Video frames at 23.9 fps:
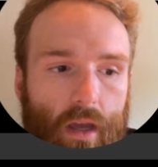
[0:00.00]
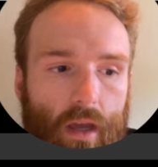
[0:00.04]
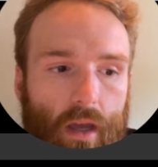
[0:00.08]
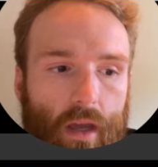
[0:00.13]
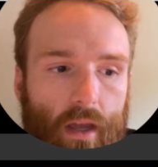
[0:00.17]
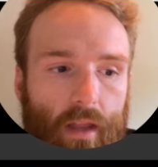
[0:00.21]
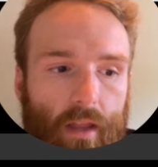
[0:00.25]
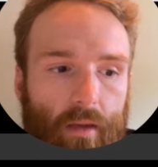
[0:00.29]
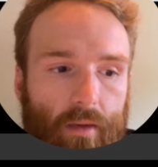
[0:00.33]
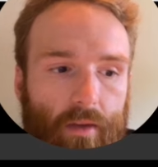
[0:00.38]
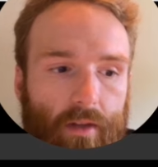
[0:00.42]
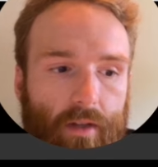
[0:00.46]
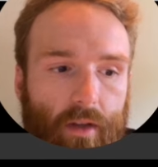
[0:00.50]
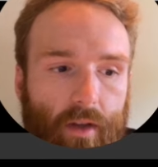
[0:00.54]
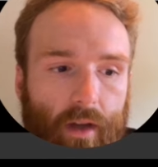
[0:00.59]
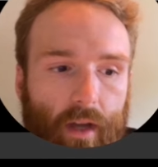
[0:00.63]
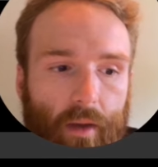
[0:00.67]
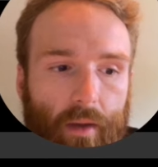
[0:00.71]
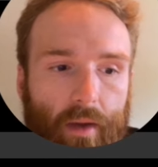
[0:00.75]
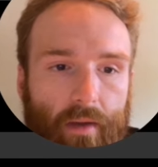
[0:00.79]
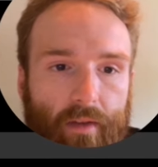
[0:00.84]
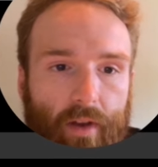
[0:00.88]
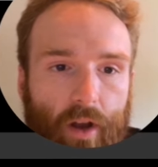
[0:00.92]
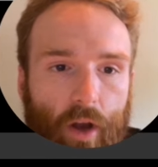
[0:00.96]
And then we say, okay,
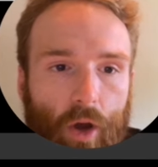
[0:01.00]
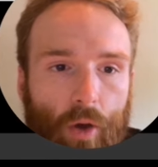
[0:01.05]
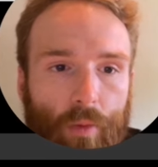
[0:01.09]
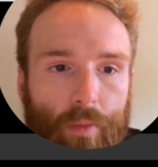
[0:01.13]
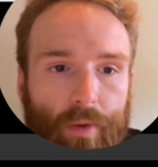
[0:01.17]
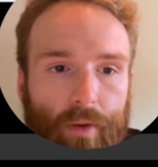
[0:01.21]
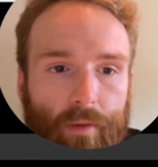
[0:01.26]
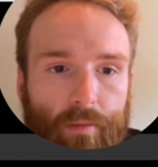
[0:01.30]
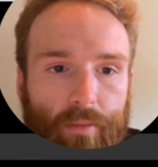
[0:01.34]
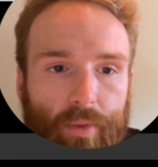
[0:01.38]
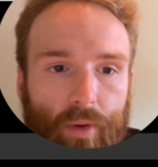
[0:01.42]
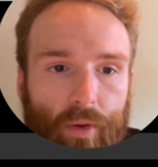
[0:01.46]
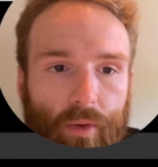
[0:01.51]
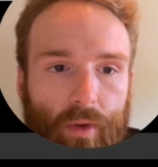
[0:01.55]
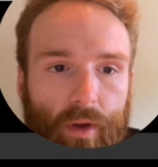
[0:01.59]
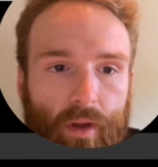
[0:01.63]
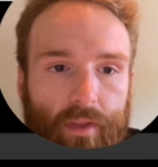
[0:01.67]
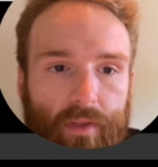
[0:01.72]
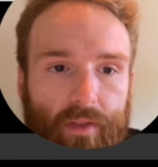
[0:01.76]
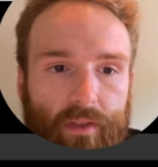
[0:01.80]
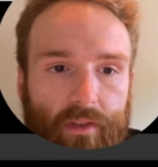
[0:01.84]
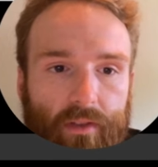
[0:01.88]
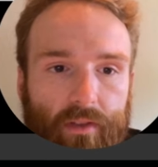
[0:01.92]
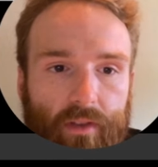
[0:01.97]
we have an open
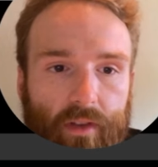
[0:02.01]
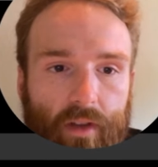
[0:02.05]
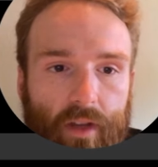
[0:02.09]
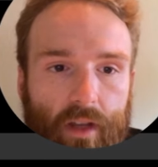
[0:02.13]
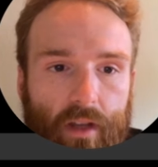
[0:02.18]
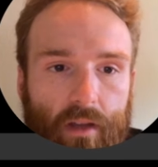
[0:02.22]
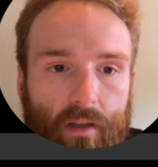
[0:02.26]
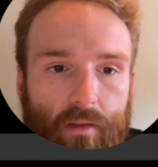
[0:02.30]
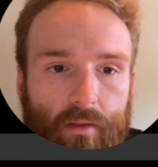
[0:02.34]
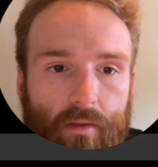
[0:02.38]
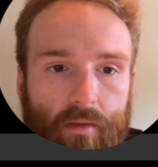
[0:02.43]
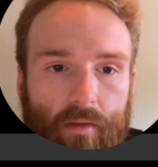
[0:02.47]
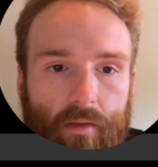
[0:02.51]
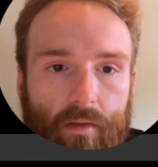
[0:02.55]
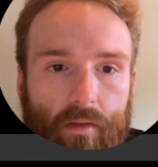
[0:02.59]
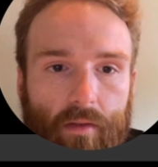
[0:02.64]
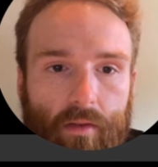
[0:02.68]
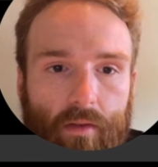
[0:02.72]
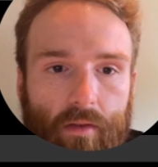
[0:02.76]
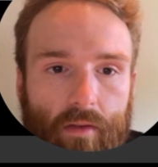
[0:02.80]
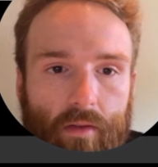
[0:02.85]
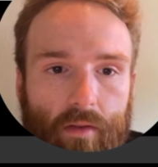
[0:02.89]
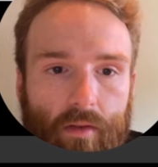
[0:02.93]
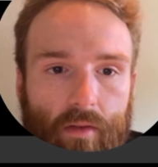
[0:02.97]
parenthesis,
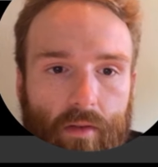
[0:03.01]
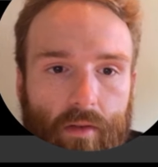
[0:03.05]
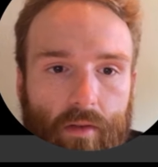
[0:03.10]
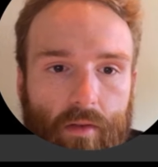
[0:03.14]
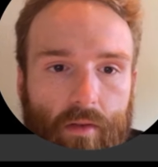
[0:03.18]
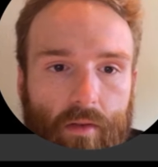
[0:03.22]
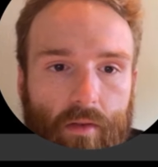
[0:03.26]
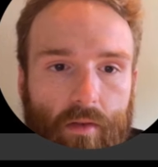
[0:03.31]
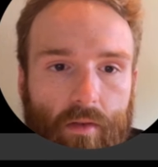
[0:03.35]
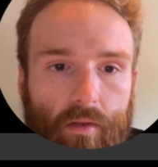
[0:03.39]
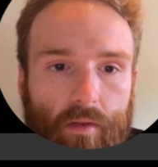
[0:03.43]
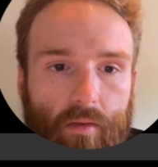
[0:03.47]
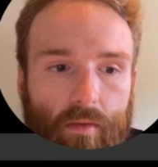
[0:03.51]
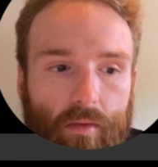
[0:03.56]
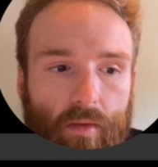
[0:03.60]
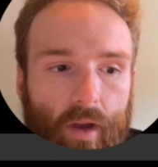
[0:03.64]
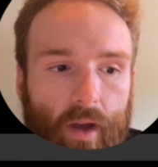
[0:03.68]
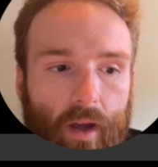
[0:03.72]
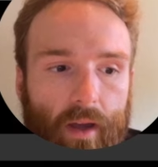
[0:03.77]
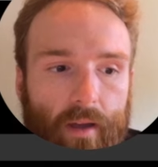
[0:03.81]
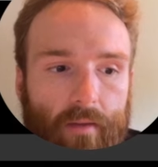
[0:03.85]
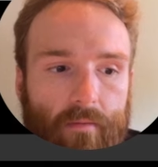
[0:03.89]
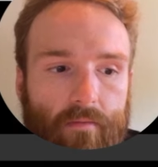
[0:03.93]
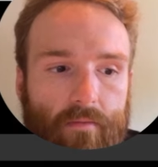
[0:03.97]

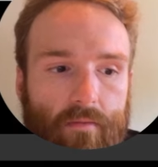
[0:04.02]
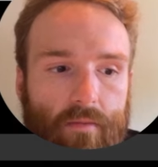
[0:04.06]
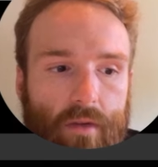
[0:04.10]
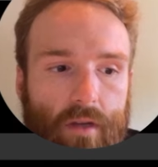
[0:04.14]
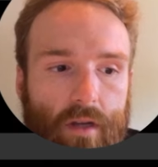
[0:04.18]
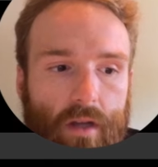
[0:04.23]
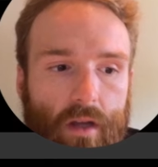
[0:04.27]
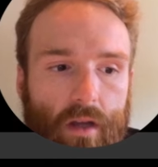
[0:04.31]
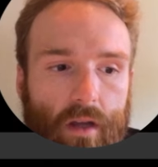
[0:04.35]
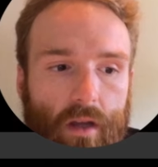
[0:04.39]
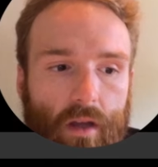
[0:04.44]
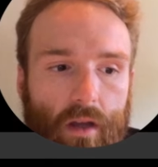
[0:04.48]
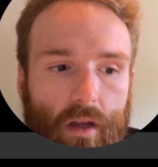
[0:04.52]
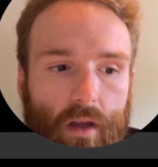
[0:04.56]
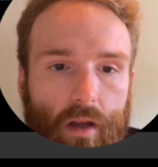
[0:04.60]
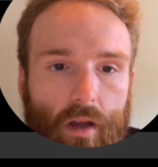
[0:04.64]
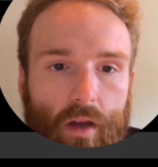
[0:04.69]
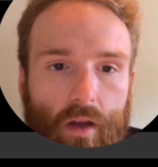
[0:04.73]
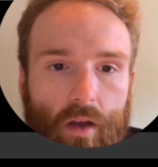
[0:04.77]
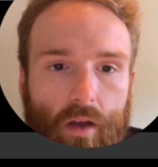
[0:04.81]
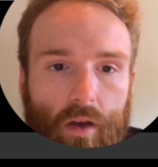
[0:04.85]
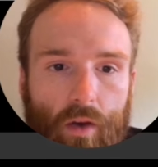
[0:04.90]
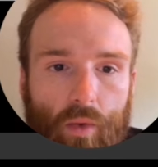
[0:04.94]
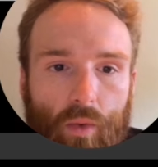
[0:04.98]
right?
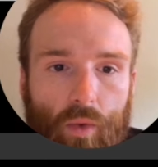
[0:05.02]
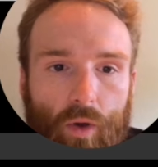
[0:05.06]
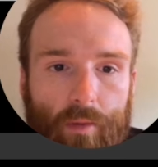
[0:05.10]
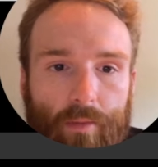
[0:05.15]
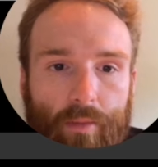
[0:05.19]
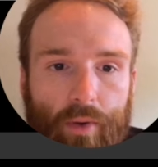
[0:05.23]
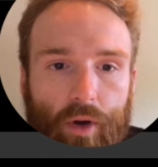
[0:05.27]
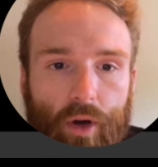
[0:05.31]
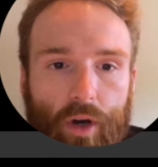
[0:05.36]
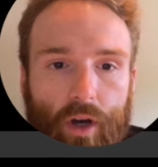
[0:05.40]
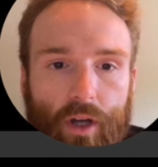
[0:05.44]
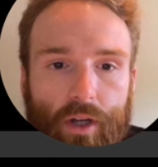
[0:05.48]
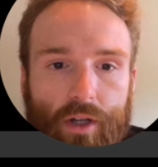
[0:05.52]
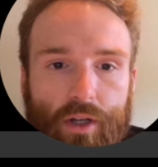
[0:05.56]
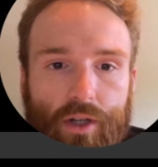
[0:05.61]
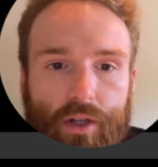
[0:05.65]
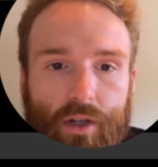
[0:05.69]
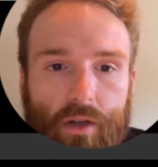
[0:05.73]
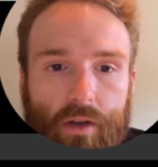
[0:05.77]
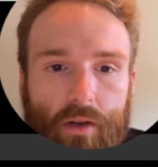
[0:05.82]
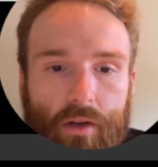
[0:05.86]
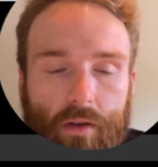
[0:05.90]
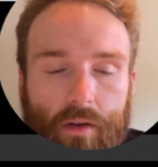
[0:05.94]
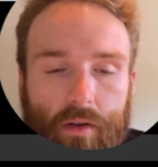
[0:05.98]
We push.
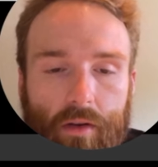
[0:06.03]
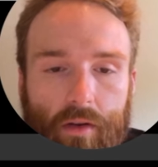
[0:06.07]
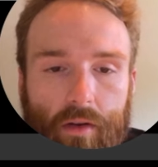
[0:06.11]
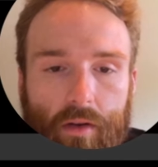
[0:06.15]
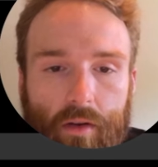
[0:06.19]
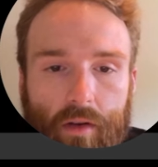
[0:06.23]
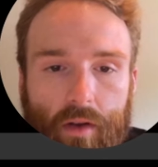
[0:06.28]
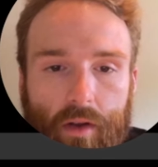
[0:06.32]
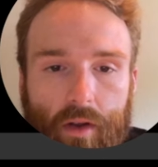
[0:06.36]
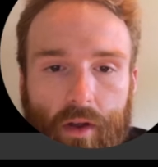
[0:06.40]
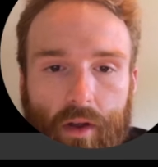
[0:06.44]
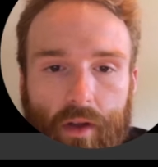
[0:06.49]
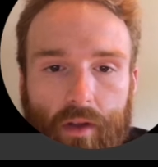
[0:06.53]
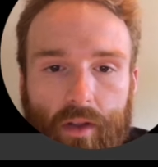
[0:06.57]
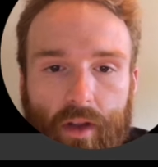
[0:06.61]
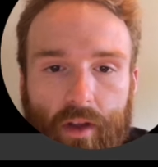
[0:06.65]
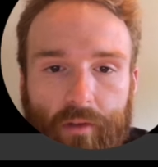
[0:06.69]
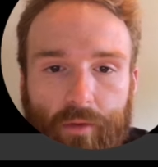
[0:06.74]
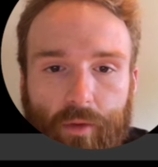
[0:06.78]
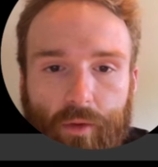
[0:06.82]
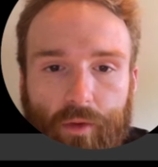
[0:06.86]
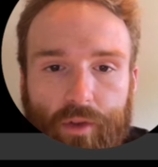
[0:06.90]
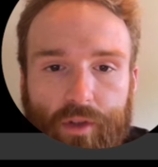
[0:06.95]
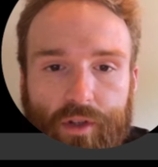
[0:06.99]

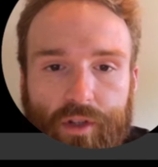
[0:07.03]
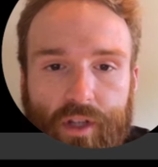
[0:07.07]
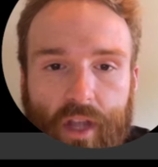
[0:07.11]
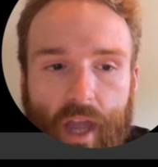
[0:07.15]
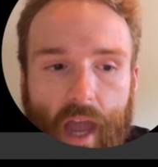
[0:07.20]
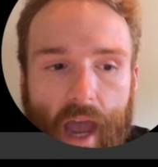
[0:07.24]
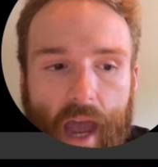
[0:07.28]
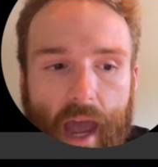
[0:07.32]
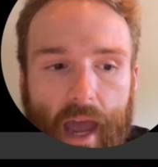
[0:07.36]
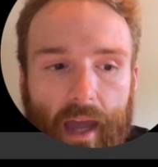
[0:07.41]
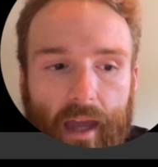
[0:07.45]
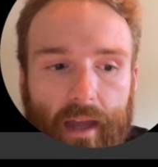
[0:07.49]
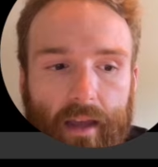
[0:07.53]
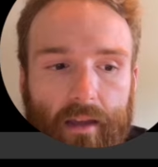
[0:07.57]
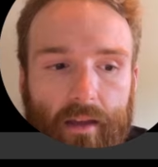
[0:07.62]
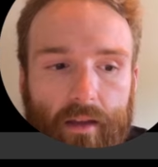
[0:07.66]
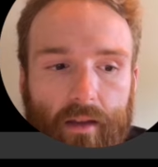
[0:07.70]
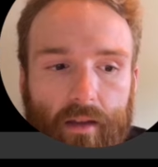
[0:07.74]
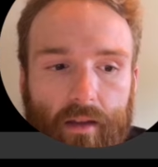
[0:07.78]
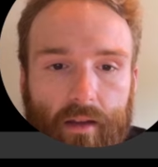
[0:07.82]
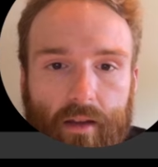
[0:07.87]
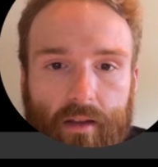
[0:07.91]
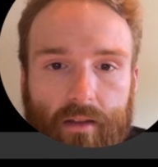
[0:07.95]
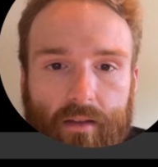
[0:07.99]
Therefore, the stack
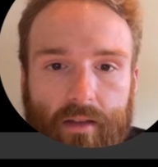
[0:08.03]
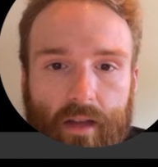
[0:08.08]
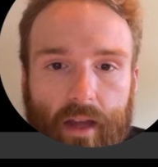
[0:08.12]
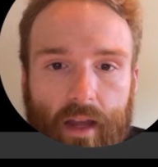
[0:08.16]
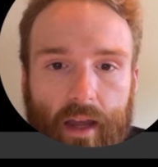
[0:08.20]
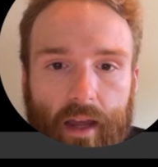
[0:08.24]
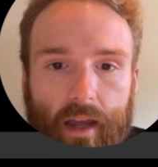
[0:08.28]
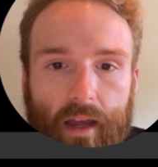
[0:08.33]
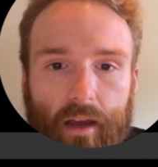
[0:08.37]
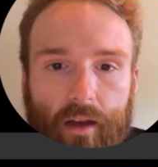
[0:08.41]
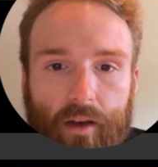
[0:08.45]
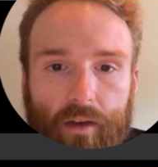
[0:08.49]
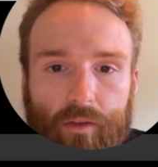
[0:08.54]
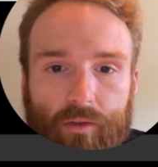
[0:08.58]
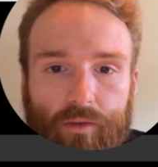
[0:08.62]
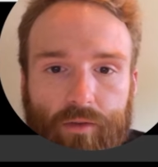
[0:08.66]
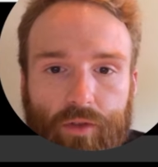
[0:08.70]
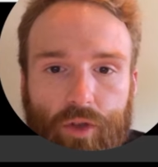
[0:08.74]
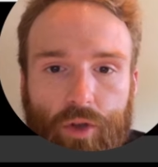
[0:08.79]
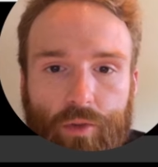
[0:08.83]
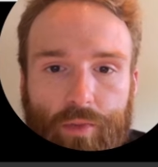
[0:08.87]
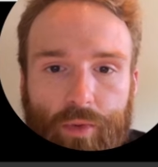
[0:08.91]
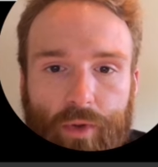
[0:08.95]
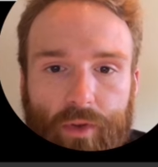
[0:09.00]
is now
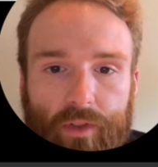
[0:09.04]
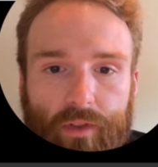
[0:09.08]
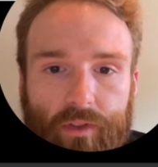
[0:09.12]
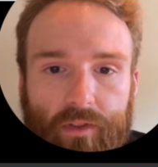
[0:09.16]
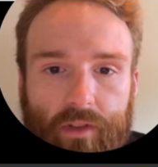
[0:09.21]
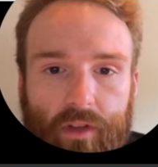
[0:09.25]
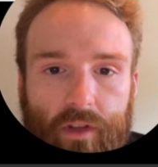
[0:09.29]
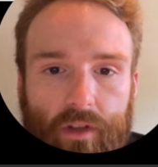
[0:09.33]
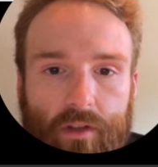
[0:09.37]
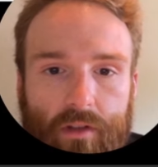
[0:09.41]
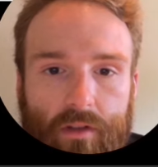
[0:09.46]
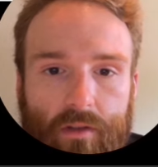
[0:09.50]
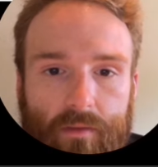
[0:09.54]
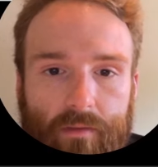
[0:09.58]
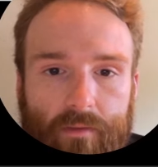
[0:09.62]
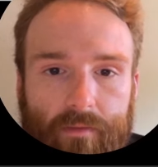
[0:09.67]
2 parentheses.